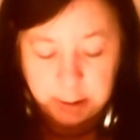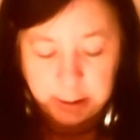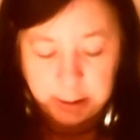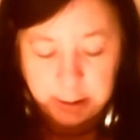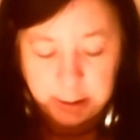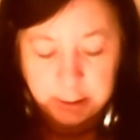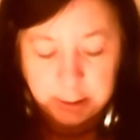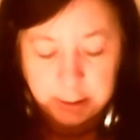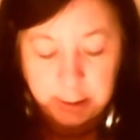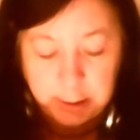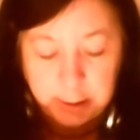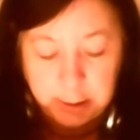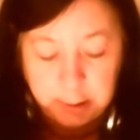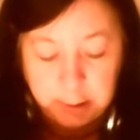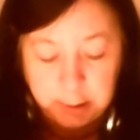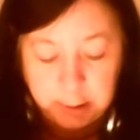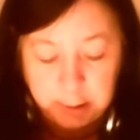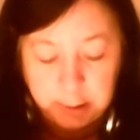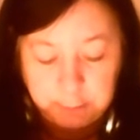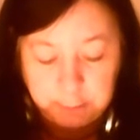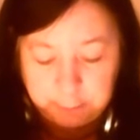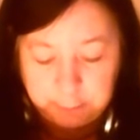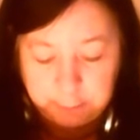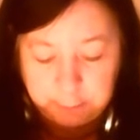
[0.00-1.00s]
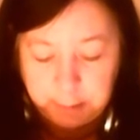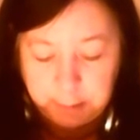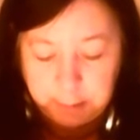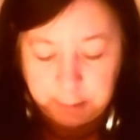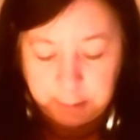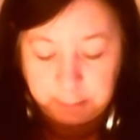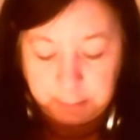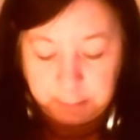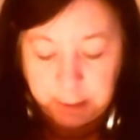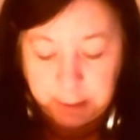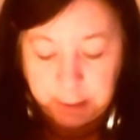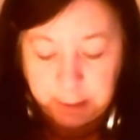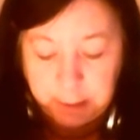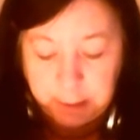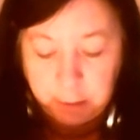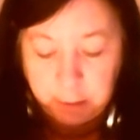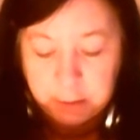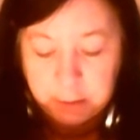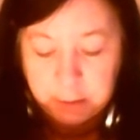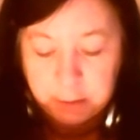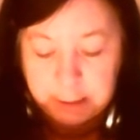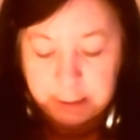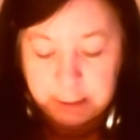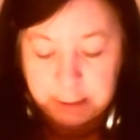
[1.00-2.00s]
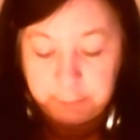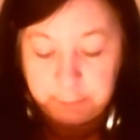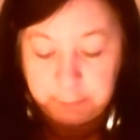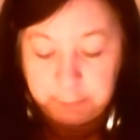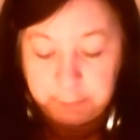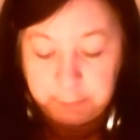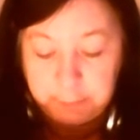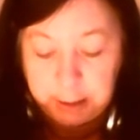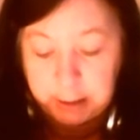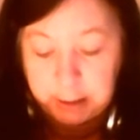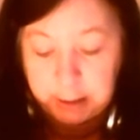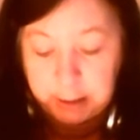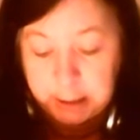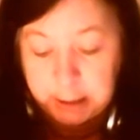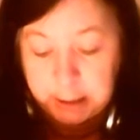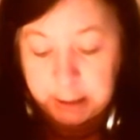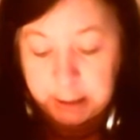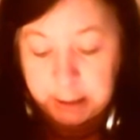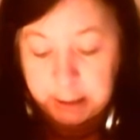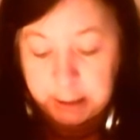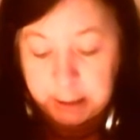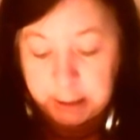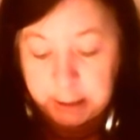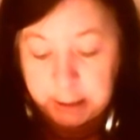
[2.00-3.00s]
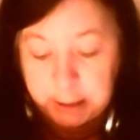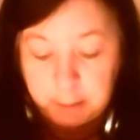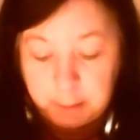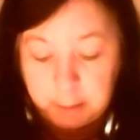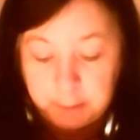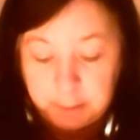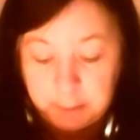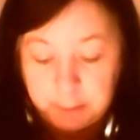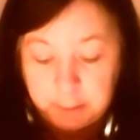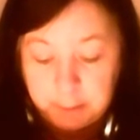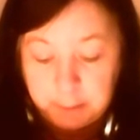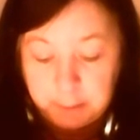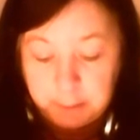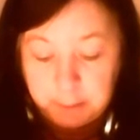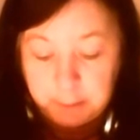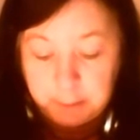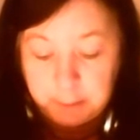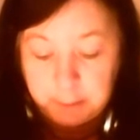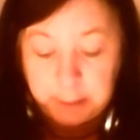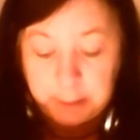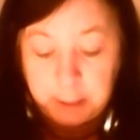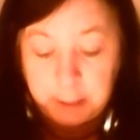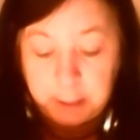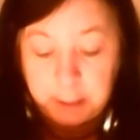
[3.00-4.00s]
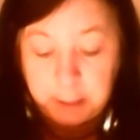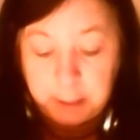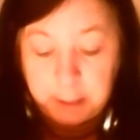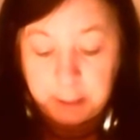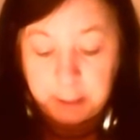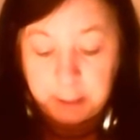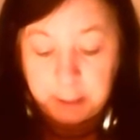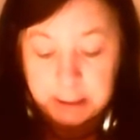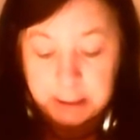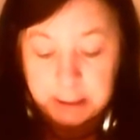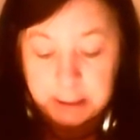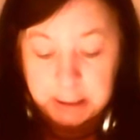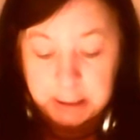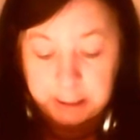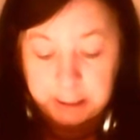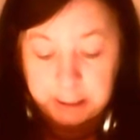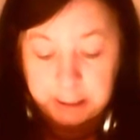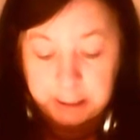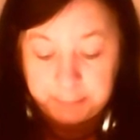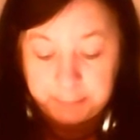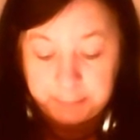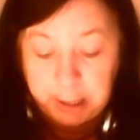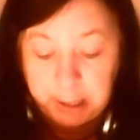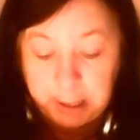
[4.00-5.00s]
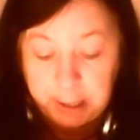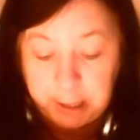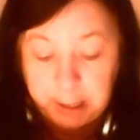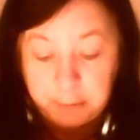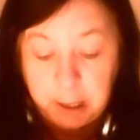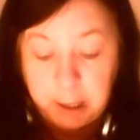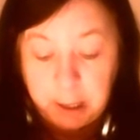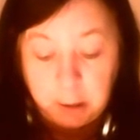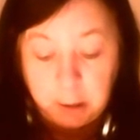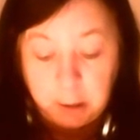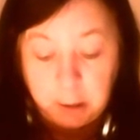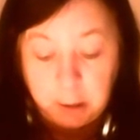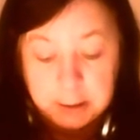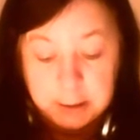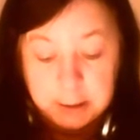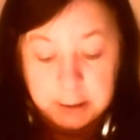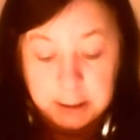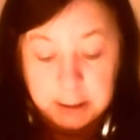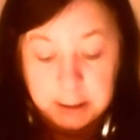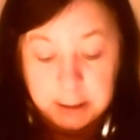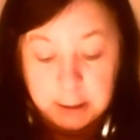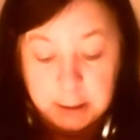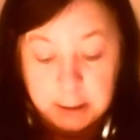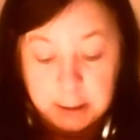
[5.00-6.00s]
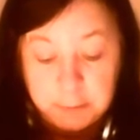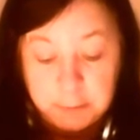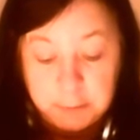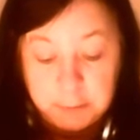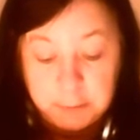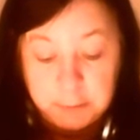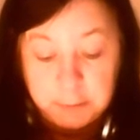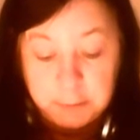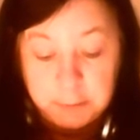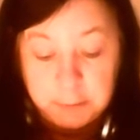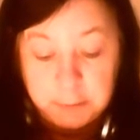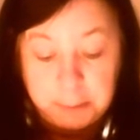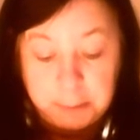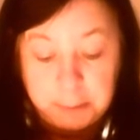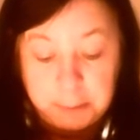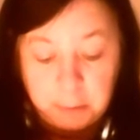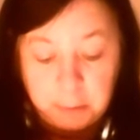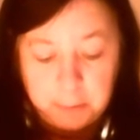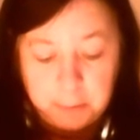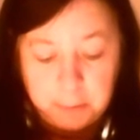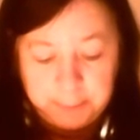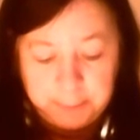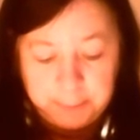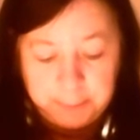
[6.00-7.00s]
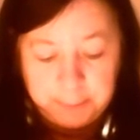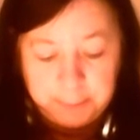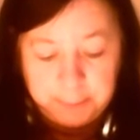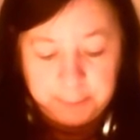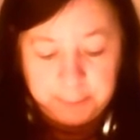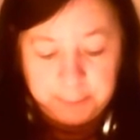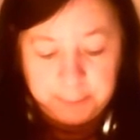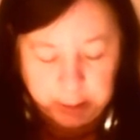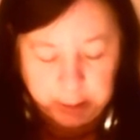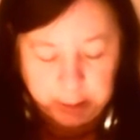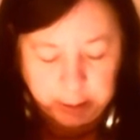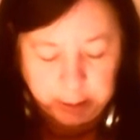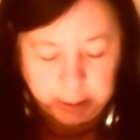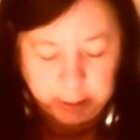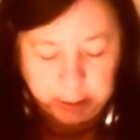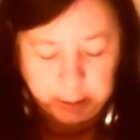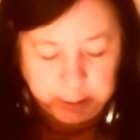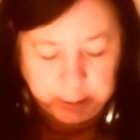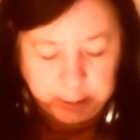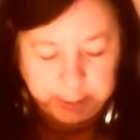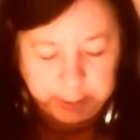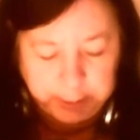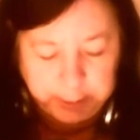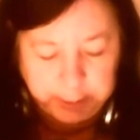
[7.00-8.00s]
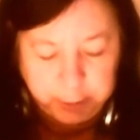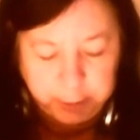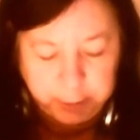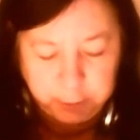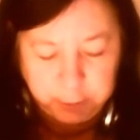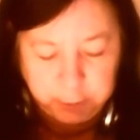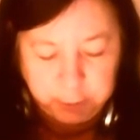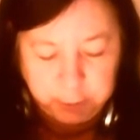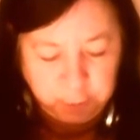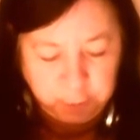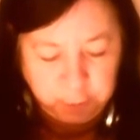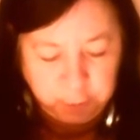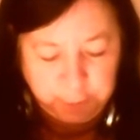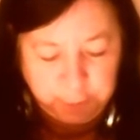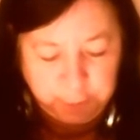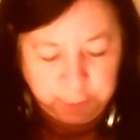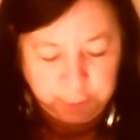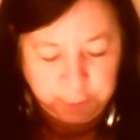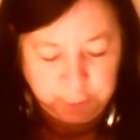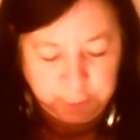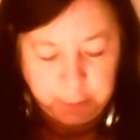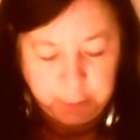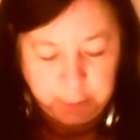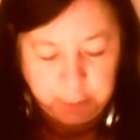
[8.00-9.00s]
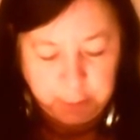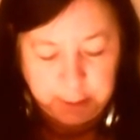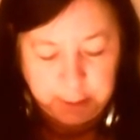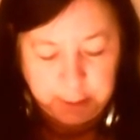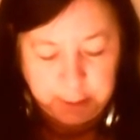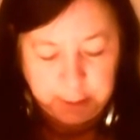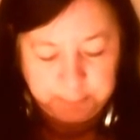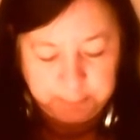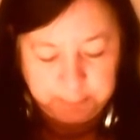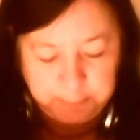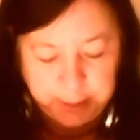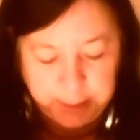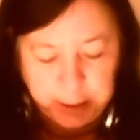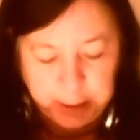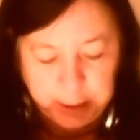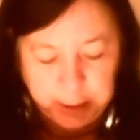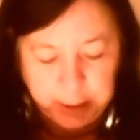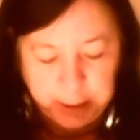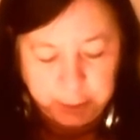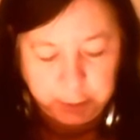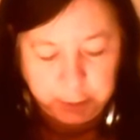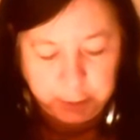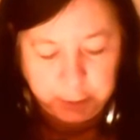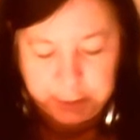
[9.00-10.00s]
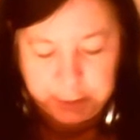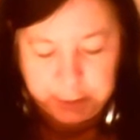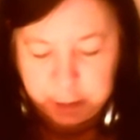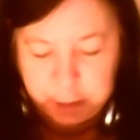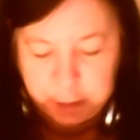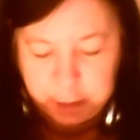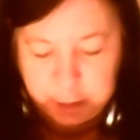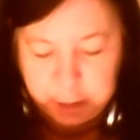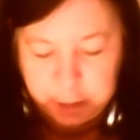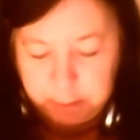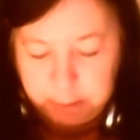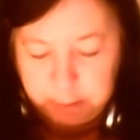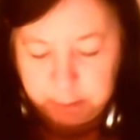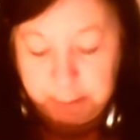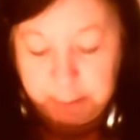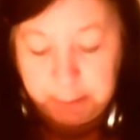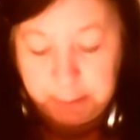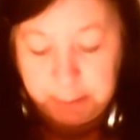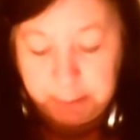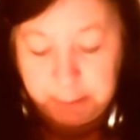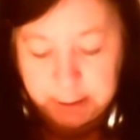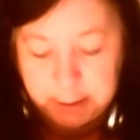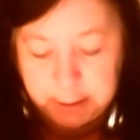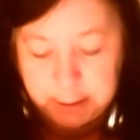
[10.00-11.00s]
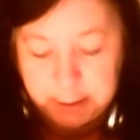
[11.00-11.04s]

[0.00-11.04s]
so I learned from him, was living in Diadema in the ABCD area outside of Sao Paulo, but not too far away, reachable by bus.